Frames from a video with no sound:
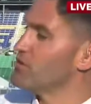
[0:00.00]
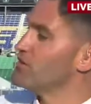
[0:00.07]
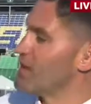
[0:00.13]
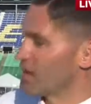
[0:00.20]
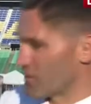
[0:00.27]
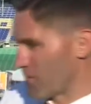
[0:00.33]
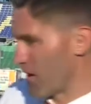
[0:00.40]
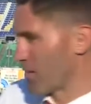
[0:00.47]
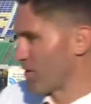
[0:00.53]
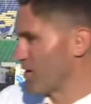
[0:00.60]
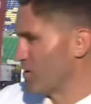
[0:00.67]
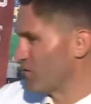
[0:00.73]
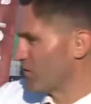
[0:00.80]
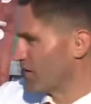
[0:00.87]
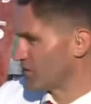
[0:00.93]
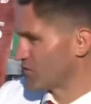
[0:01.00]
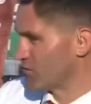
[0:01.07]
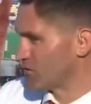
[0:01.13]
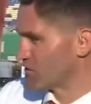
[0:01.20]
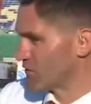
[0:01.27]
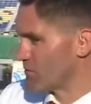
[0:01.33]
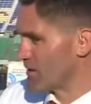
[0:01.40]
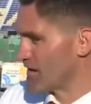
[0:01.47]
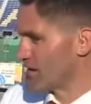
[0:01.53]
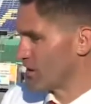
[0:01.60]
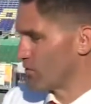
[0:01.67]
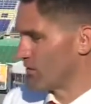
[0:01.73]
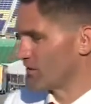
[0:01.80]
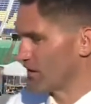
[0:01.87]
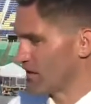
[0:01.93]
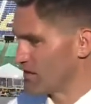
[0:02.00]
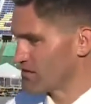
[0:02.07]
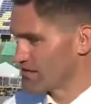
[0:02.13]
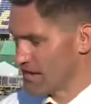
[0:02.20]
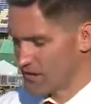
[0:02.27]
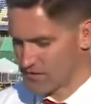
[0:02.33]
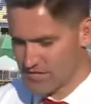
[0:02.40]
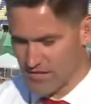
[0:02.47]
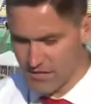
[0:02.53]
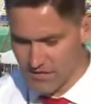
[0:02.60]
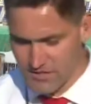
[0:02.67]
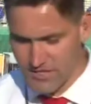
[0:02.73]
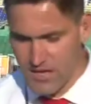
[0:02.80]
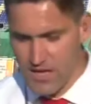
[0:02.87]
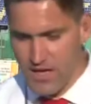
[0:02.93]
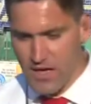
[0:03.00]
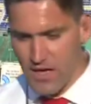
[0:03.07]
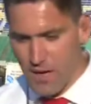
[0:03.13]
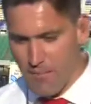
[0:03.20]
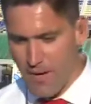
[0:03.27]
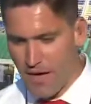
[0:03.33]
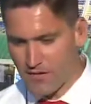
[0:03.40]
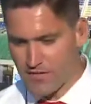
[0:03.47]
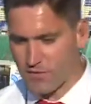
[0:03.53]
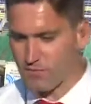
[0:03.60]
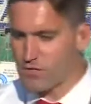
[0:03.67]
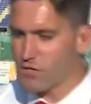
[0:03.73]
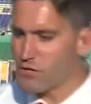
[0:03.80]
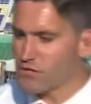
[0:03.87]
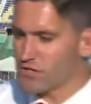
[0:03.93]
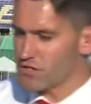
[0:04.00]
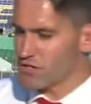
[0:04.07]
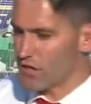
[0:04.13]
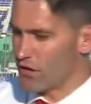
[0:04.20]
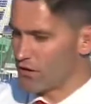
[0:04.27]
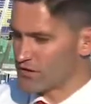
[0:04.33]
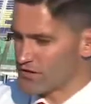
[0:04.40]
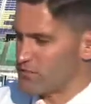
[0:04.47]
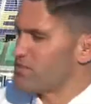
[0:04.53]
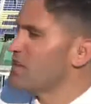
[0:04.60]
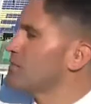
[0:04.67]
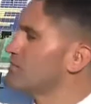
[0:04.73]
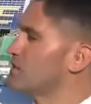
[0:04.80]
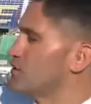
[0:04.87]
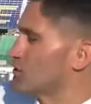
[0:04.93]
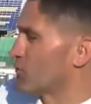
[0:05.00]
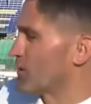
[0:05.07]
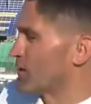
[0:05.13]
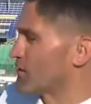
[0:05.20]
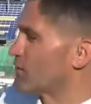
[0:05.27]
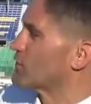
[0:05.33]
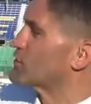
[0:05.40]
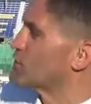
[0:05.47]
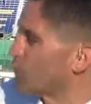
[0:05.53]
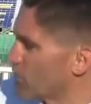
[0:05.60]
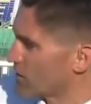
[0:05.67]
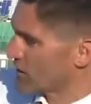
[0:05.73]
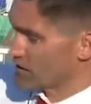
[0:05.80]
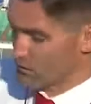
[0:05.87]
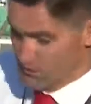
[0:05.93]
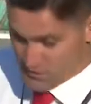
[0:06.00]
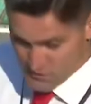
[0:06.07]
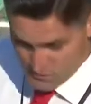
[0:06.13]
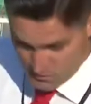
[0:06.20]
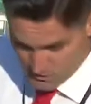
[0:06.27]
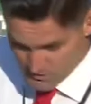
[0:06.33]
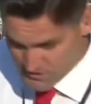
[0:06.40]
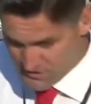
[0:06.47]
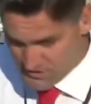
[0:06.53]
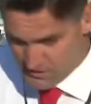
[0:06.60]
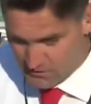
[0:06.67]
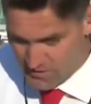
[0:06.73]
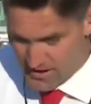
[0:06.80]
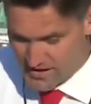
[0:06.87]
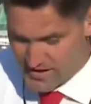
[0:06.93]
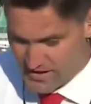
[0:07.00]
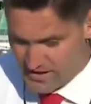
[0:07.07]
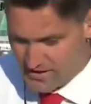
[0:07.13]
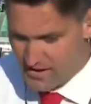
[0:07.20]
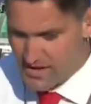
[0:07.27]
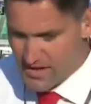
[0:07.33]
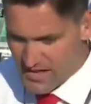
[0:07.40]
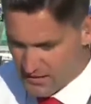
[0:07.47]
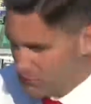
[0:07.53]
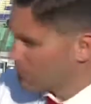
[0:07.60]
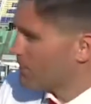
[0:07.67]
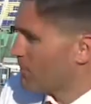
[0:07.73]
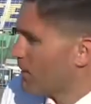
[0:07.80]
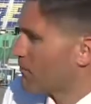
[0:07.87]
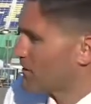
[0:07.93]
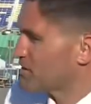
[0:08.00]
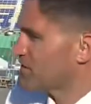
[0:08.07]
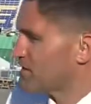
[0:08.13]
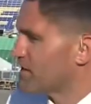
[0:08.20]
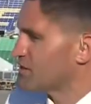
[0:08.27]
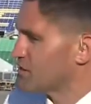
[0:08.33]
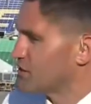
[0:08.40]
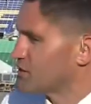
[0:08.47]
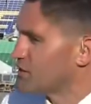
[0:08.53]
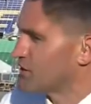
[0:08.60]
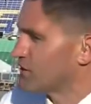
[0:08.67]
Dr. Barbecue, thanks so much for being here with us. Now, tell us about some do's and don'ts, some tips and tricks for turkey, which is what we're seeing right here, and a little bit about presentation, too.